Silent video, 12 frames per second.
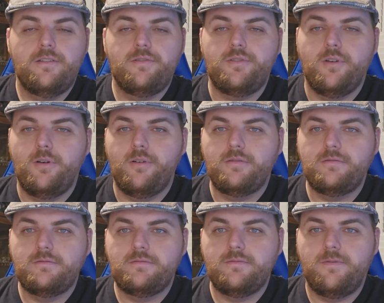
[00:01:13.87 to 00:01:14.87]
So
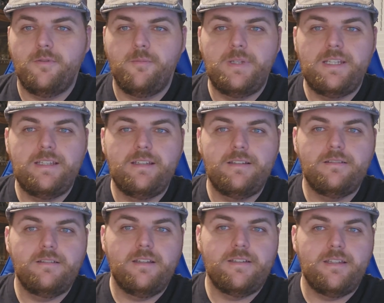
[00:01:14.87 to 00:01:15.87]
for
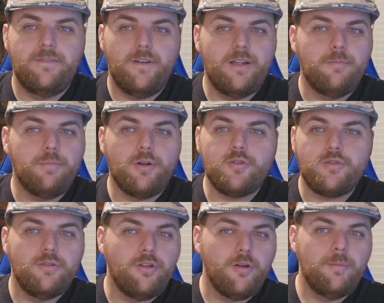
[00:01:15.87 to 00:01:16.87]
me, it's a very
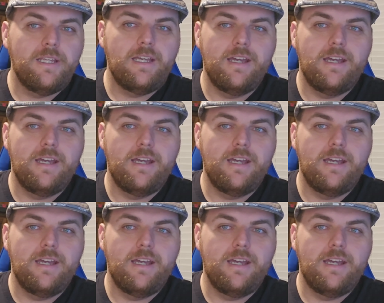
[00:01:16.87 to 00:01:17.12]
personal army.